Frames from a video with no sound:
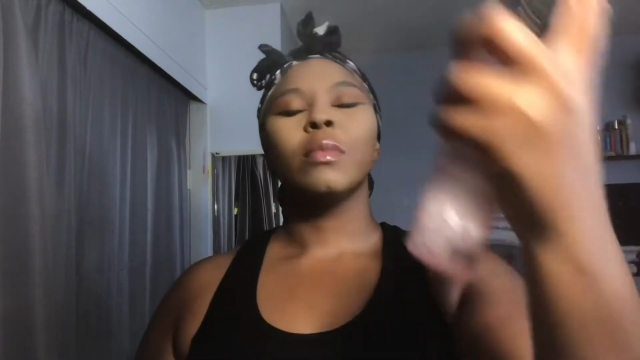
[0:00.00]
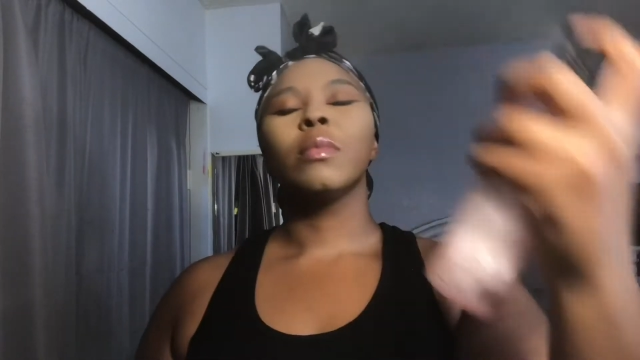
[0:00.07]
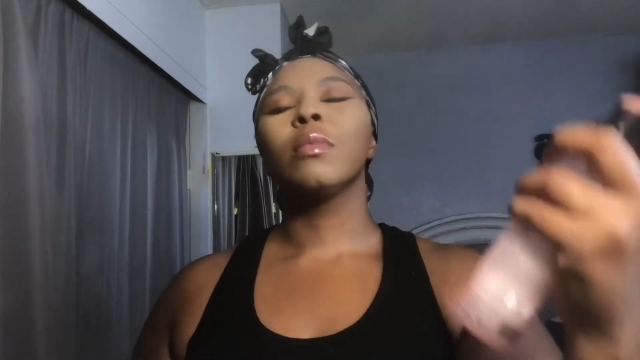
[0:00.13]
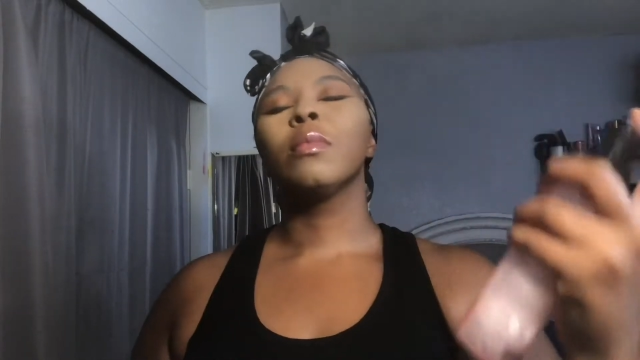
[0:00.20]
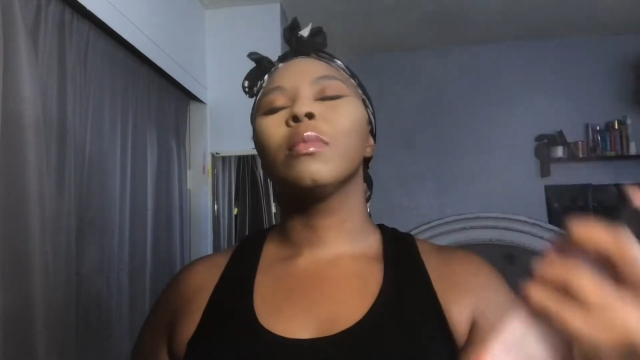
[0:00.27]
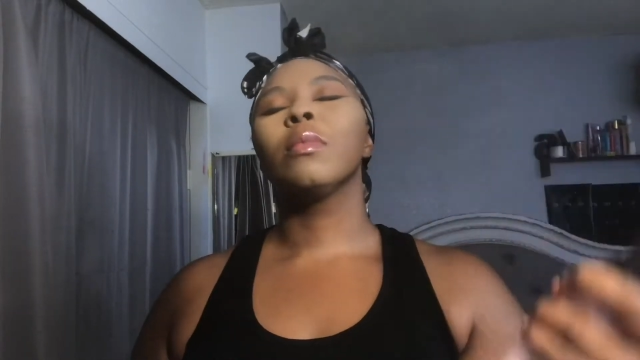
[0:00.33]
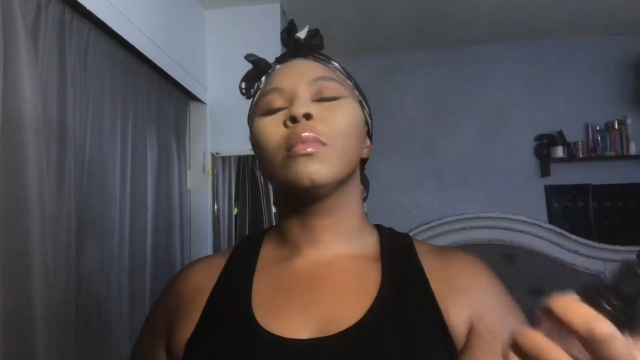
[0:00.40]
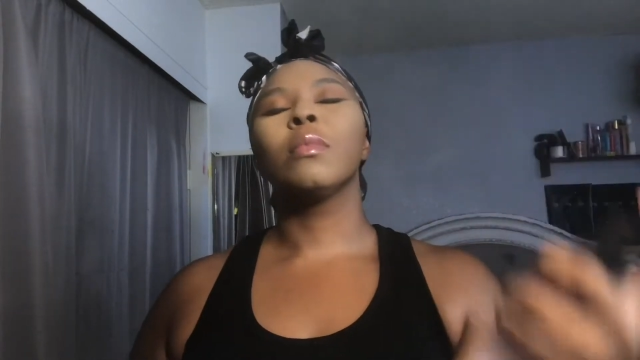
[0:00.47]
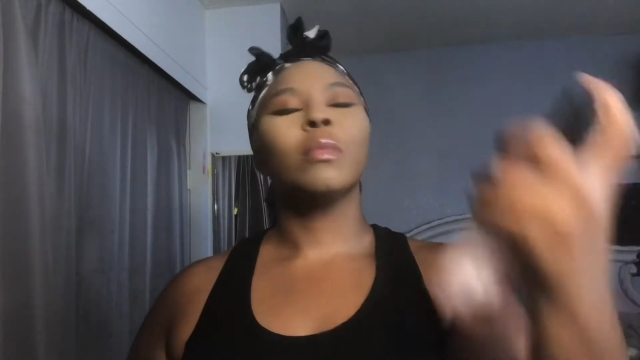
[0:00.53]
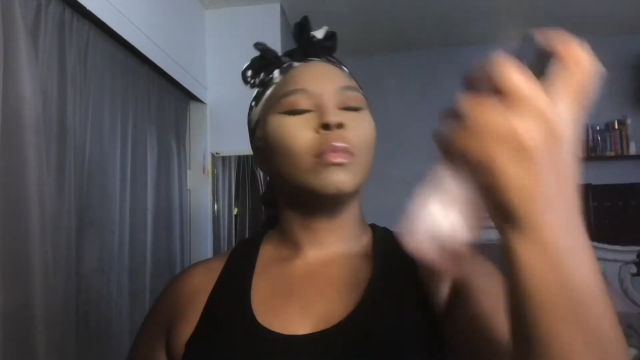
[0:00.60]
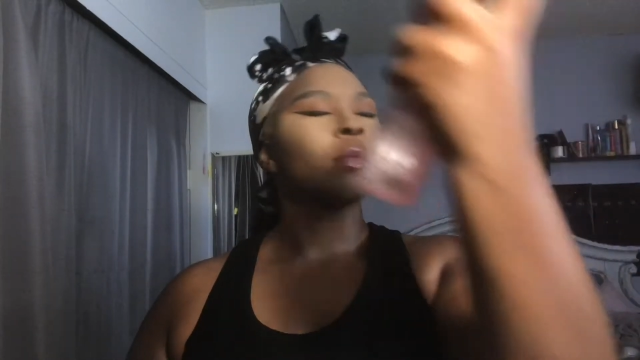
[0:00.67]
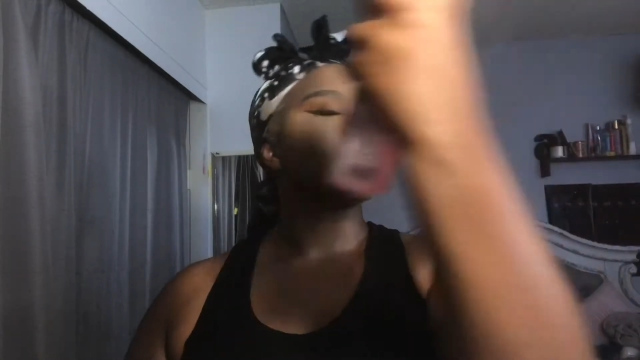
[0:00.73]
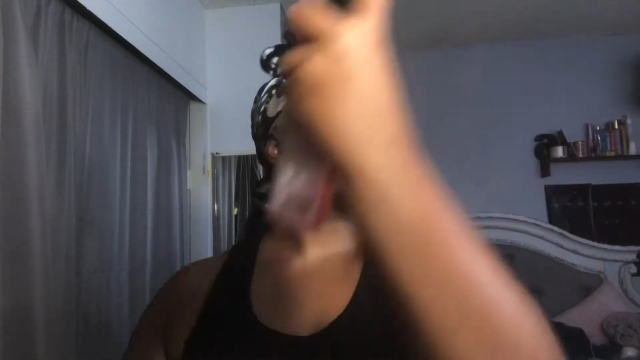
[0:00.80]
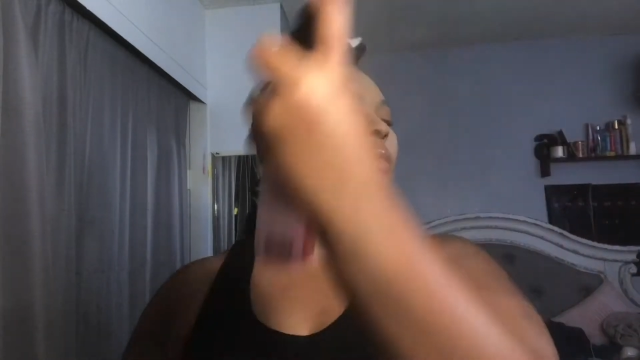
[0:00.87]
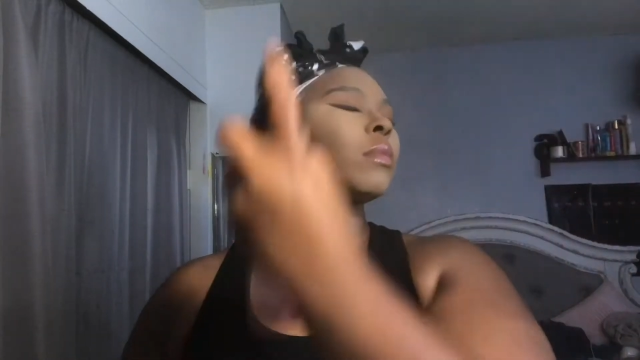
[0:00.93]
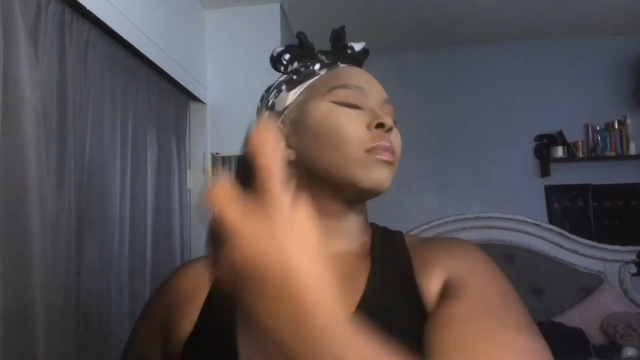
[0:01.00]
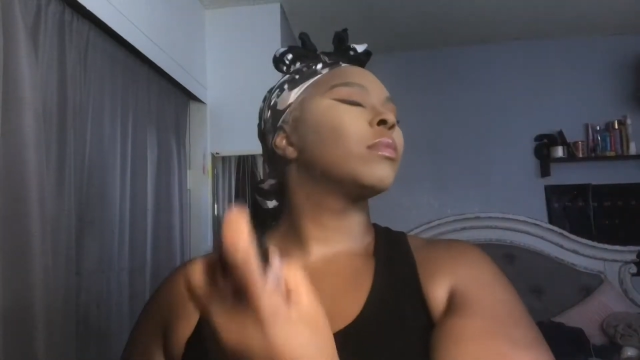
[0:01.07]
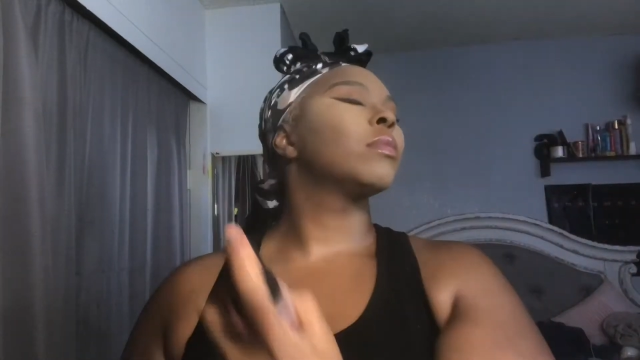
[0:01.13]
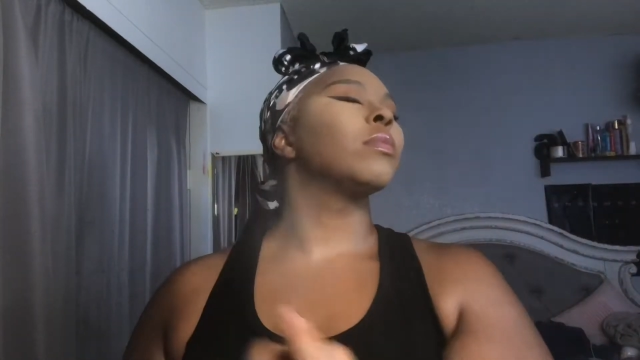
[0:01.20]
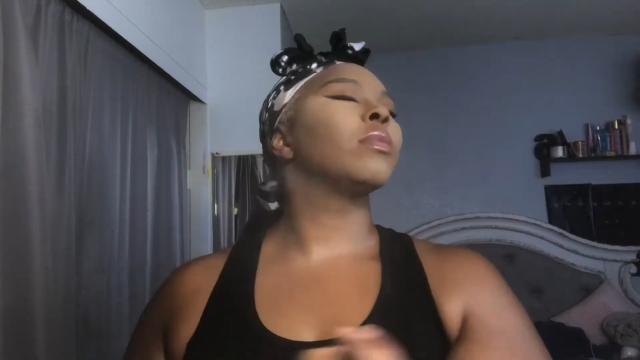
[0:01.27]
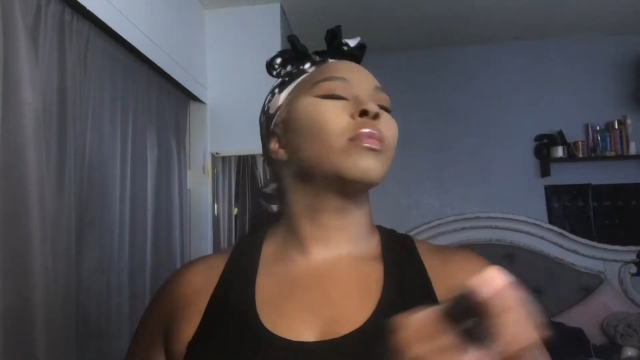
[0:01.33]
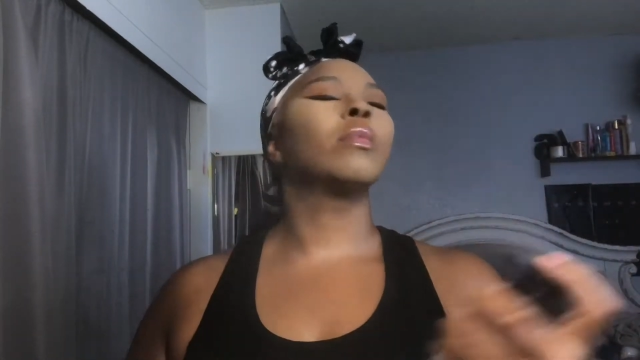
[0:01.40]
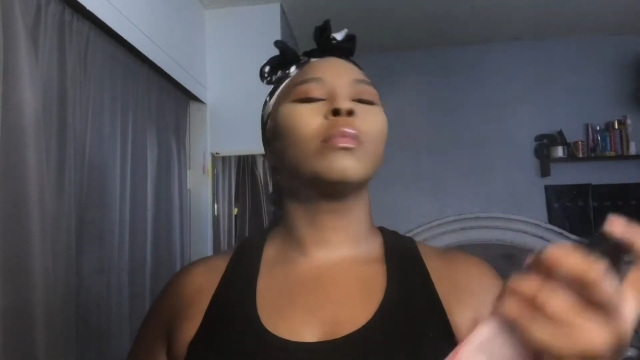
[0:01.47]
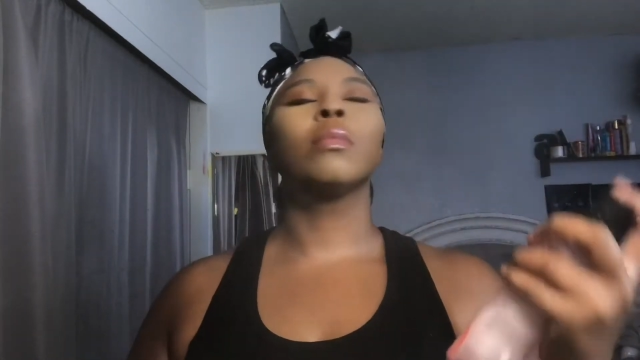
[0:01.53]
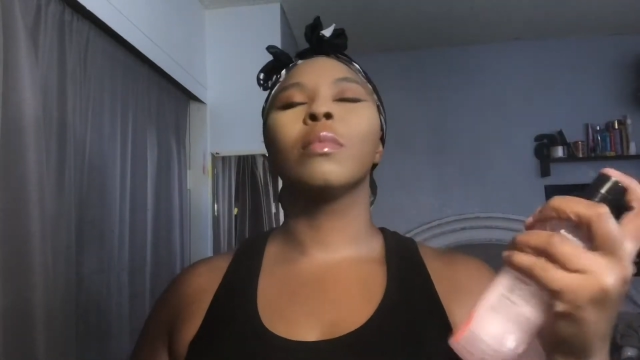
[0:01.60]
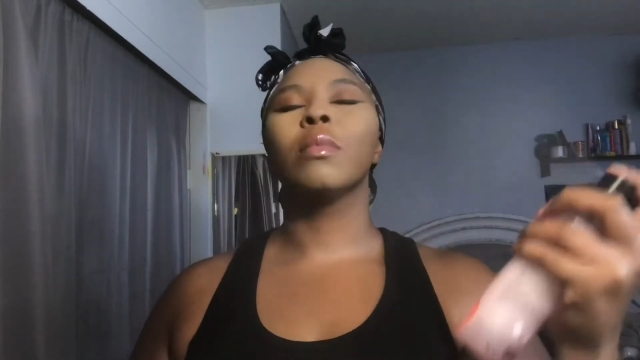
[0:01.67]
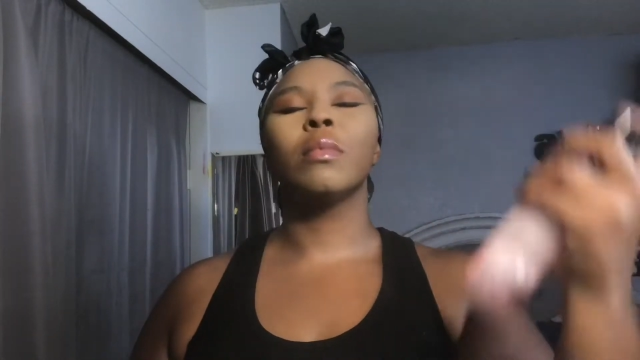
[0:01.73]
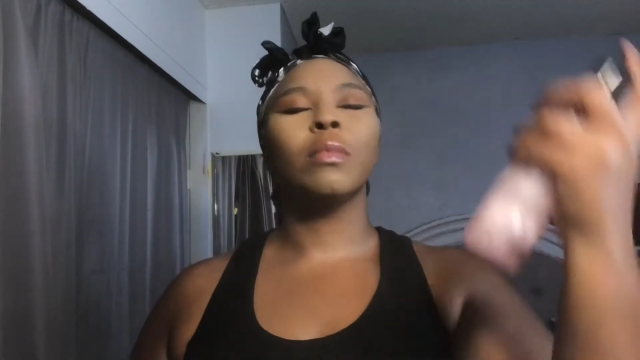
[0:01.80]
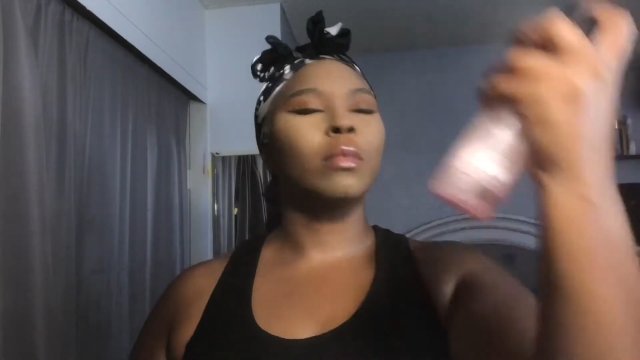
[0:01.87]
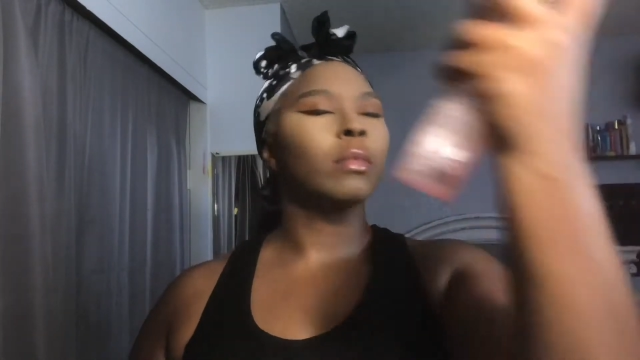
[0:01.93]
my face basically
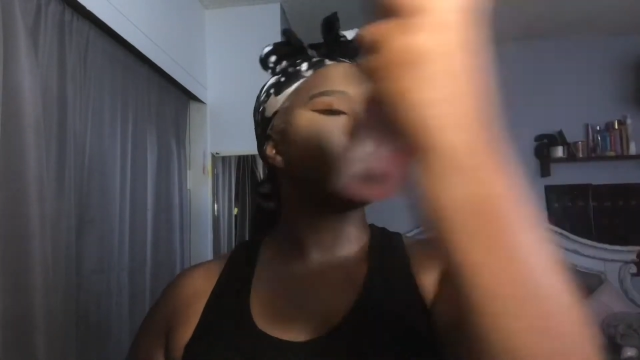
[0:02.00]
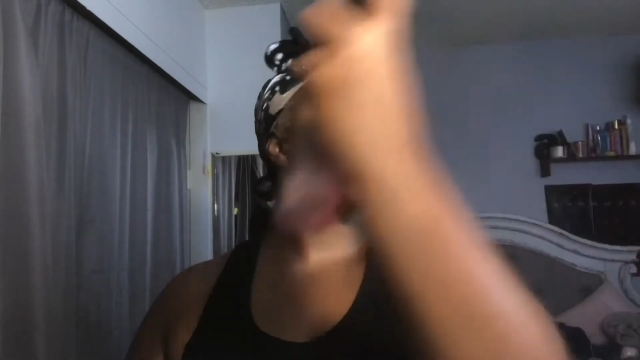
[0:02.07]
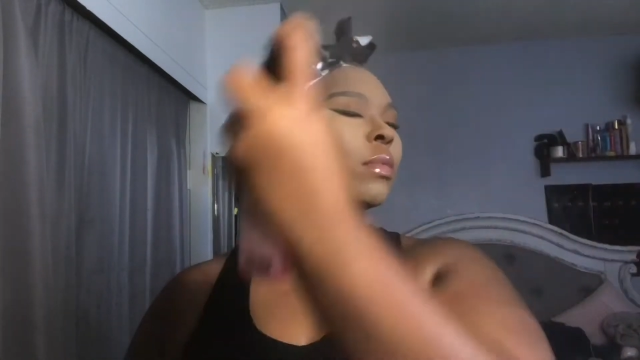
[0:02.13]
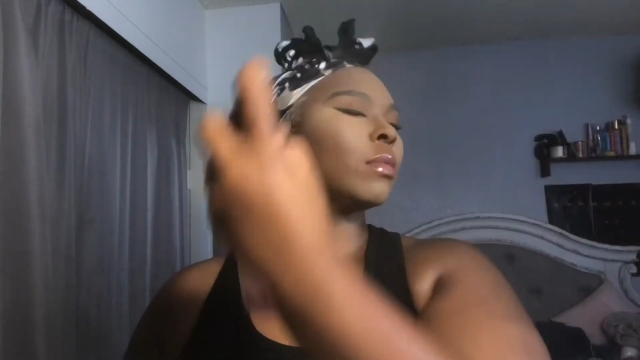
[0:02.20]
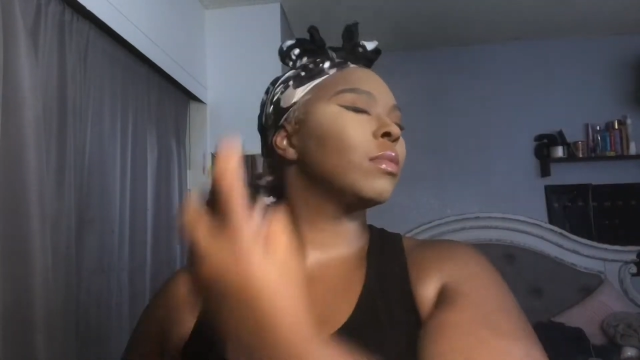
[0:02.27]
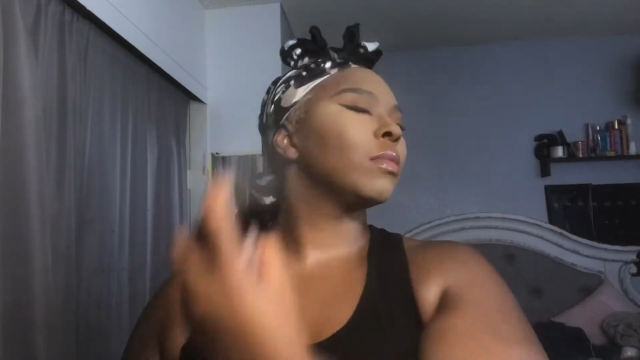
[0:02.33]
where it's at.